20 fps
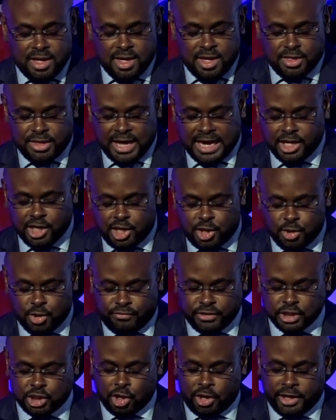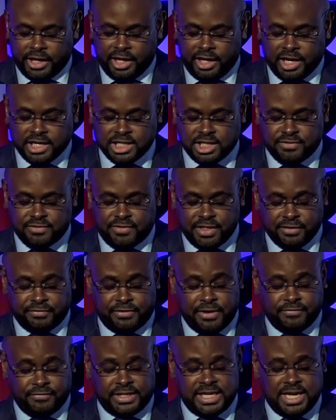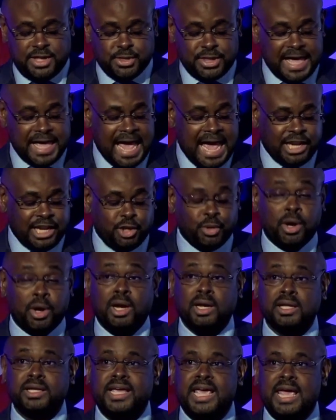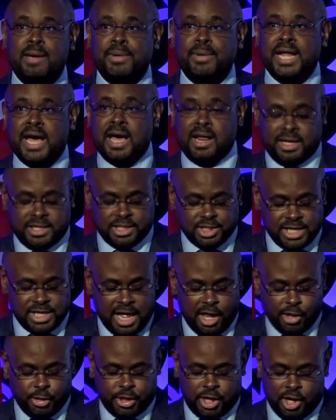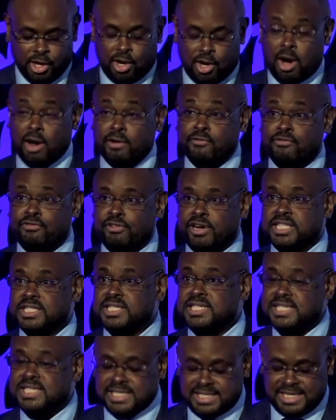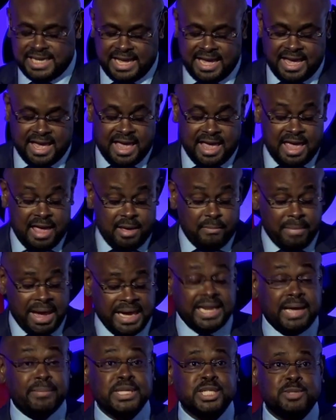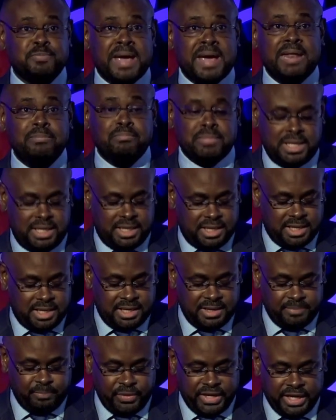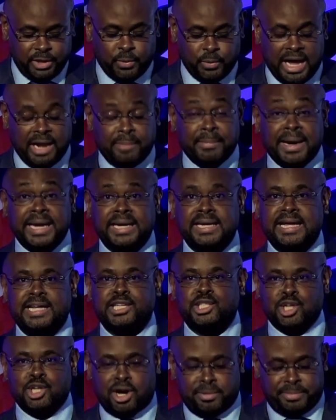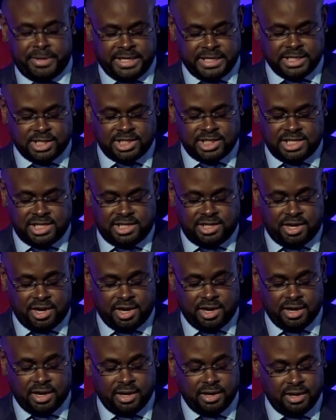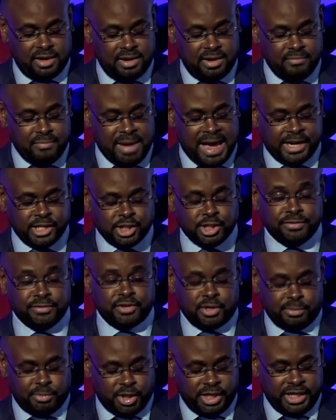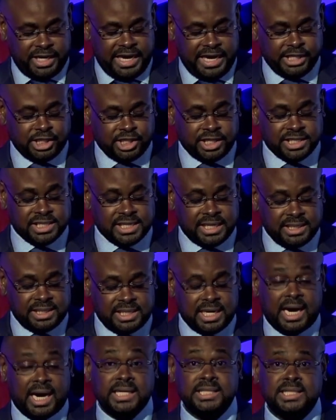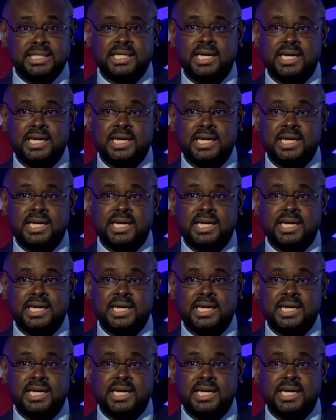Thank you for joining us for the 15th Annual Cayman Islands Healthcare Conference. My name is Ben Mead, and while my day job is Senior Manager of Communications at DART,